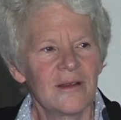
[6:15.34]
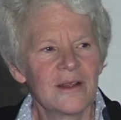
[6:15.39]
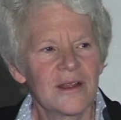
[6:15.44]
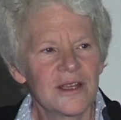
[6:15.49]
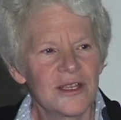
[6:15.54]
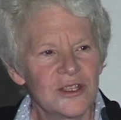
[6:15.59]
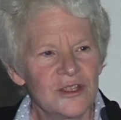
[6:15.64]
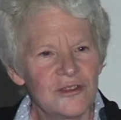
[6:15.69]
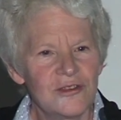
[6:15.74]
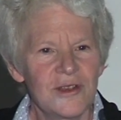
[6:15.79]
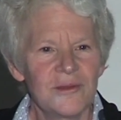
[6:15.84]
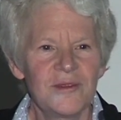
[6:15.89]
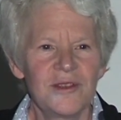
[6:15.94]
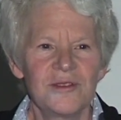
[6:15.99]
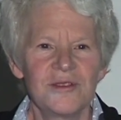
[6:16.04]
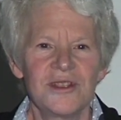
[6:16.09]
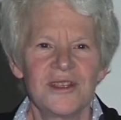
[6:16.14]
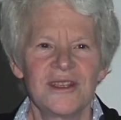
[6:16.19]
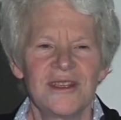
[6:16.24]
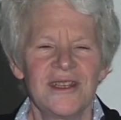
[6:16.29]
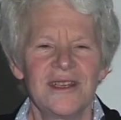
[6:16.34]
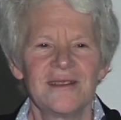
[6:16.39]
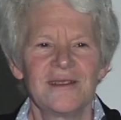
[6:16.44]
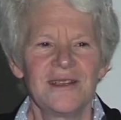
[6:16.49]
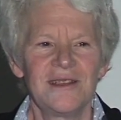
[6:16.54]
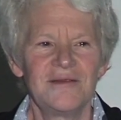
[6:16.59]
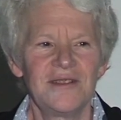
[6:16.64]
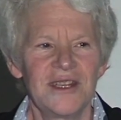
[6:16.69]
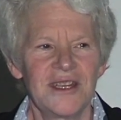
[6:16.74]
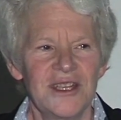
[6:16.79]
contribute to the
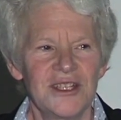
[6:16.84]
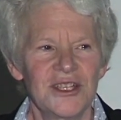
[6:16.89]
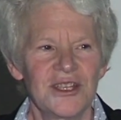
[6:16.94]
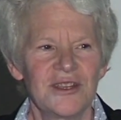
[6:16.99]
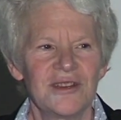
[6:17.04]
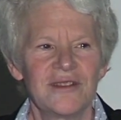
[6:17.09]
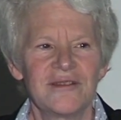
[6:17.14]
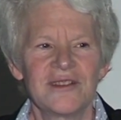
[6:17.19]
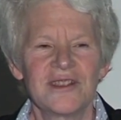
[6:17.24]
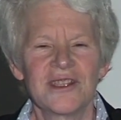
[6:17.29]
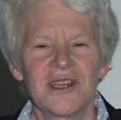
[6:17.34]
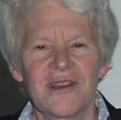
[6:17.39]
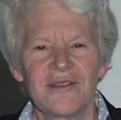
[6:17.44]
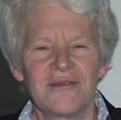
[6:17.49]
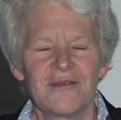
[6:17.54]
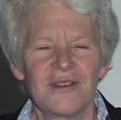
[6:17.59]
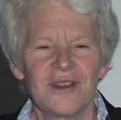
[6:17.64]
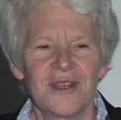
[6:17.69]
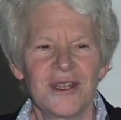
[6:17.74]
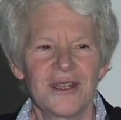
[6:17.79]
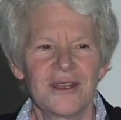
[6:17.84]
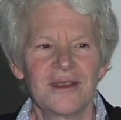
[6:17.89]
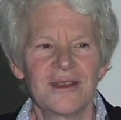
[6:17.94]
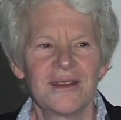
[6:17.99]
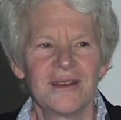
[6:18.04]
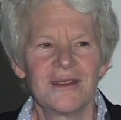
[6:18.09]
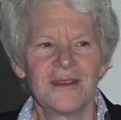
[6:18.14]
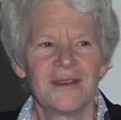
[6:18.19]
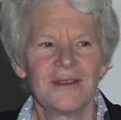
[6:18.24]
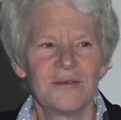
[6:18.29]
alleviation of suffering,
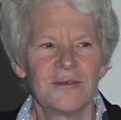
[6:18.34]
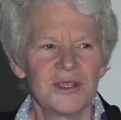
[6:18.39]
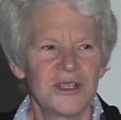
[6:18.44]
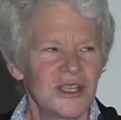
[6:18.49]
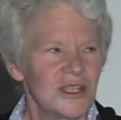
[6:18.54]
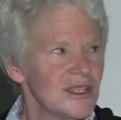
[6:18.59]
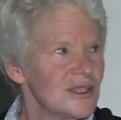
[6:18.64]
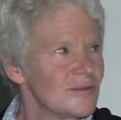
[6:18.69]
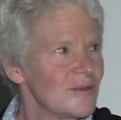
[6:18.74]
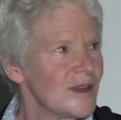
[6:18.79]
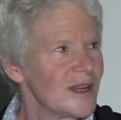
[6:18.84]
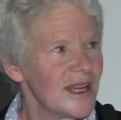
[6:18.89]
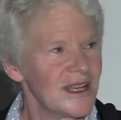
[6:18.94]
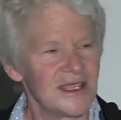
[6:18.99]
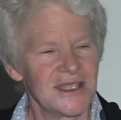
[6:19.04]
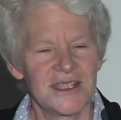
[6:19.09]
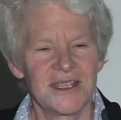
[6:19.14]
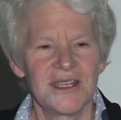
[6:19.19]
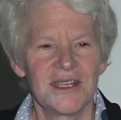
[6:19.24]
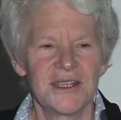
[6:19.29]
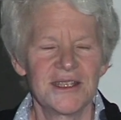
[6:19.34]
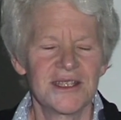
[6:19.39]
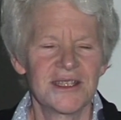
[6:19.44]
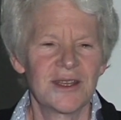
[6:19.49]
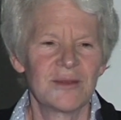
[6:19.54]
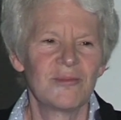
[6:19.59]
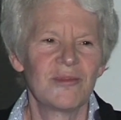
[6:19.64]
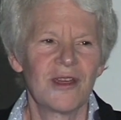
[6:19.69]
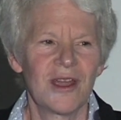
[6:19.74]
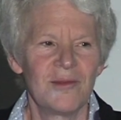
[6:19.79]
which is what I see as
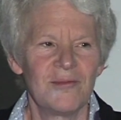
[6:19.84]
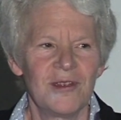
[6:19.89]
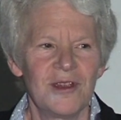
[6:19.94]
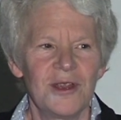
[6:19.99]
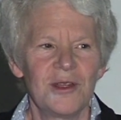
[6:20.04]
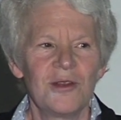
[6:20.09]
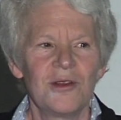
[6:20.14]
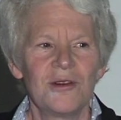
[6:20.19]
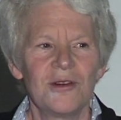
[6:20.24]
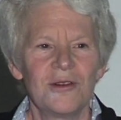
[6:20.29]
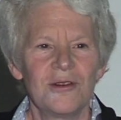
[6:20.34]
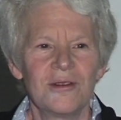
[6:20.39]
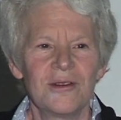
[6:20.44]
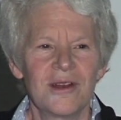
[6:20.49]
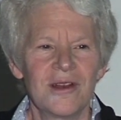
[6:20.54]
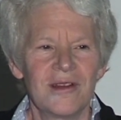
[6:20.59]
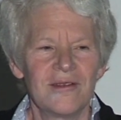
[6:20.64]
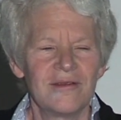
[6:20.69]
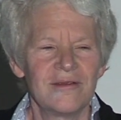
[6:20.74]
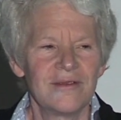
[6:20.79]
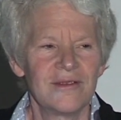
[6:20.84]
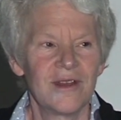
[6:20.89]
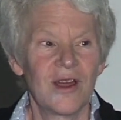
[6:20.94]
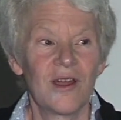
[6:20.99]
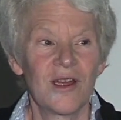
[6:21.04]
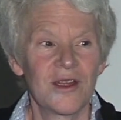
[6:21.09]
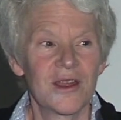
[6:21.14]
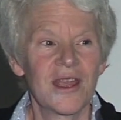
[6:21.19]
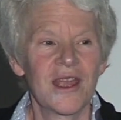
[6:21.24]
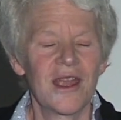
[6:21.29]
the primary goal of
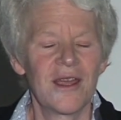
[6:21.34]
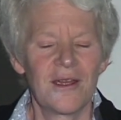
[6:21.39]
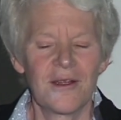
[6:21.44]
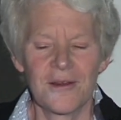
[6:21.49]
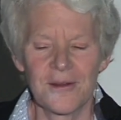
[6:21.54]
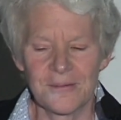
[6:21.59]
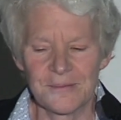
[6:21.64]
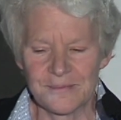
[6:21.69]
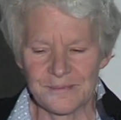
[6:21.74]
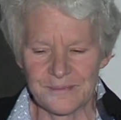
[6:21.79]
our care.